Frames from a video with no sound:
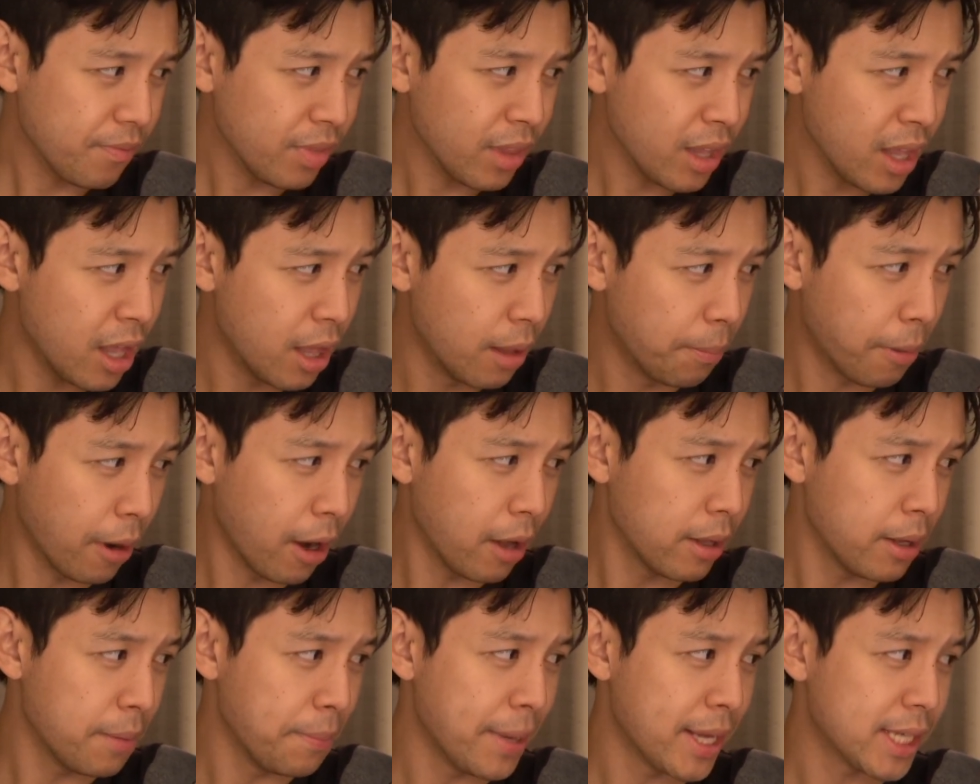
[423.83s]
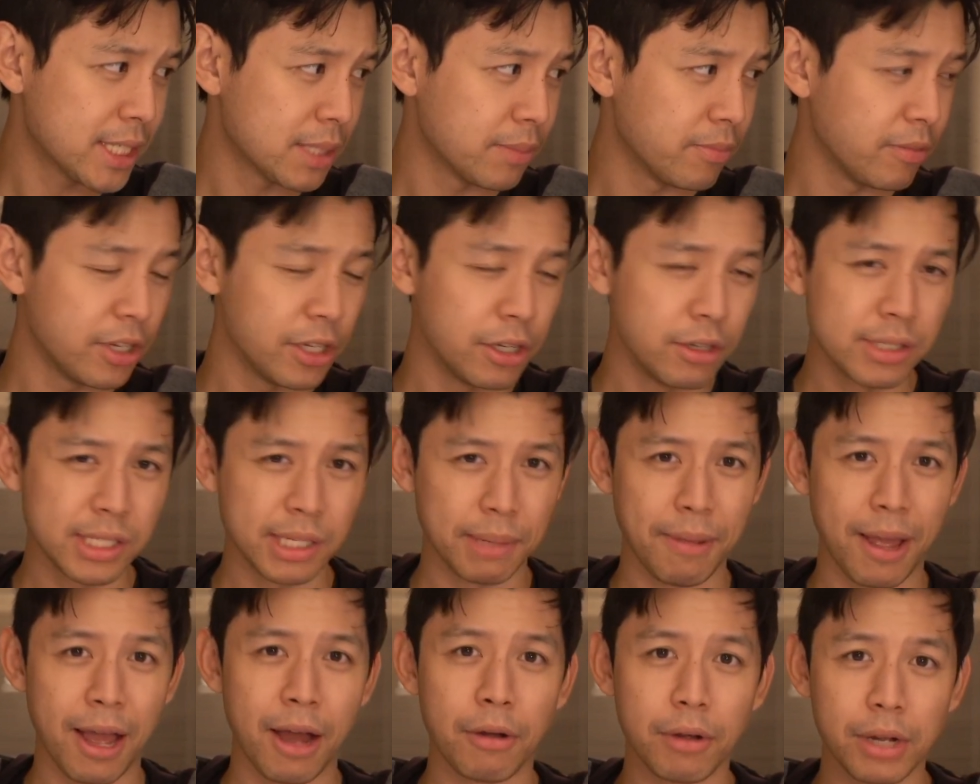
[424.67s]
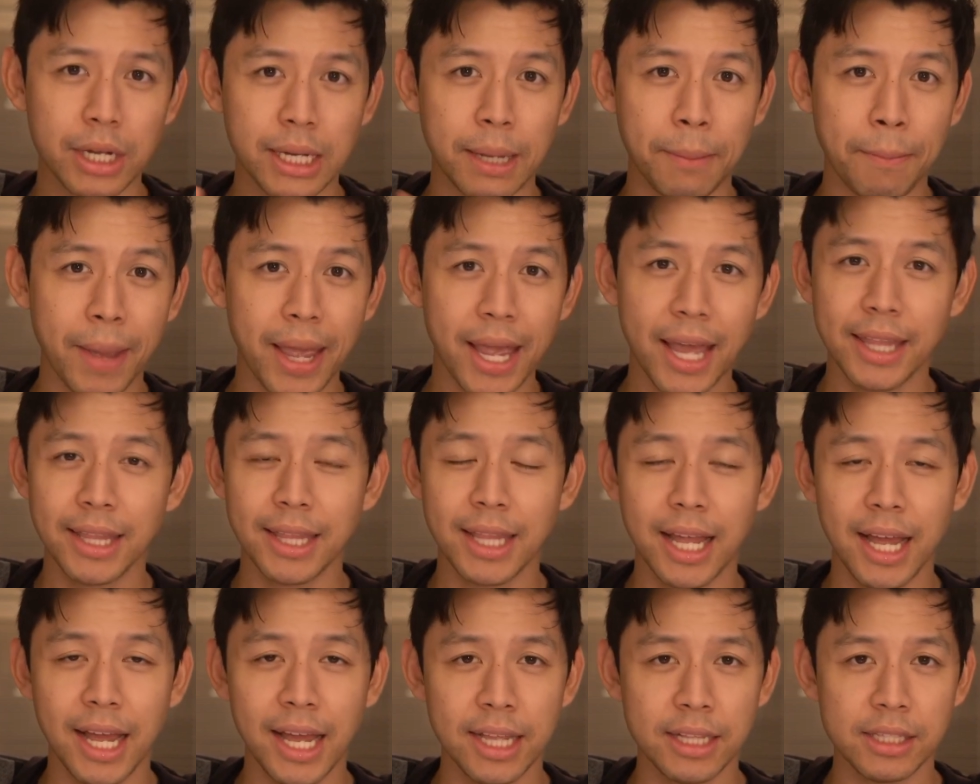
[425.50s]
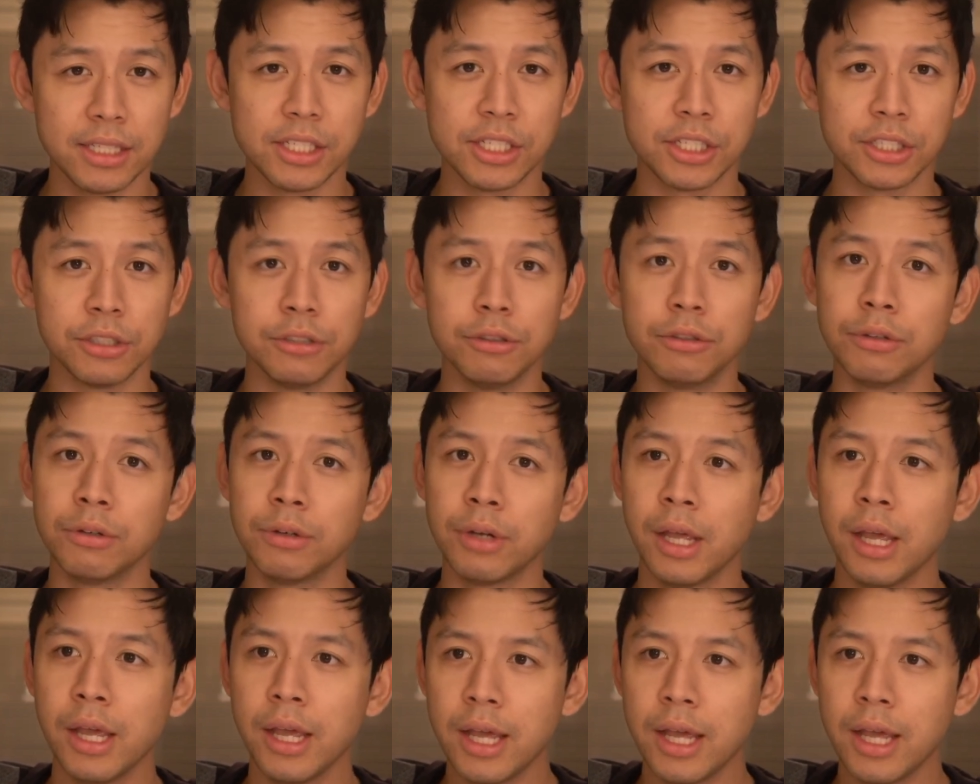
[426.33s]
We'll probably make some videos about command line soon,